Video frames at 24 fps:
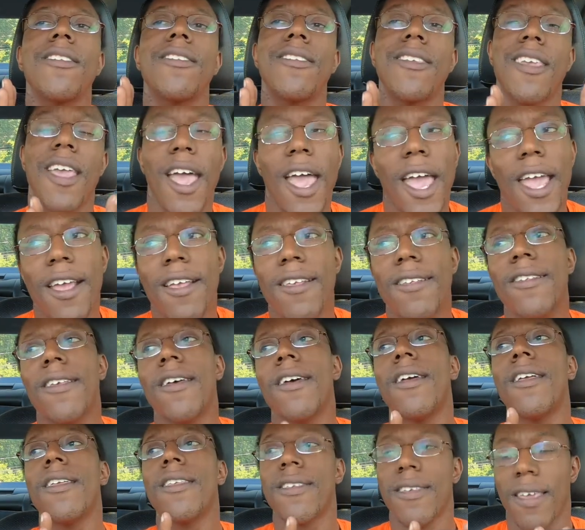takes
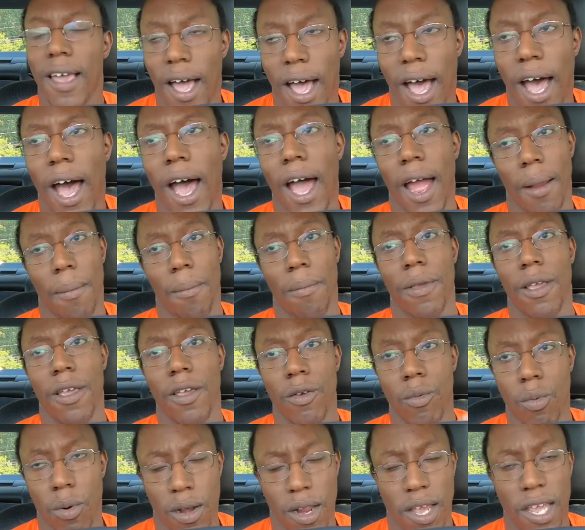time.
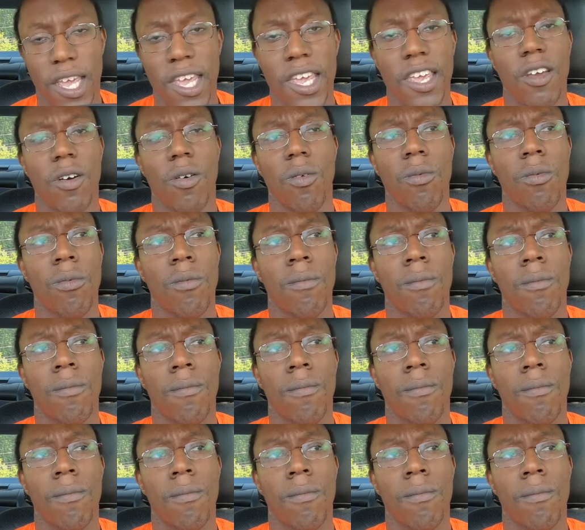You want to heal?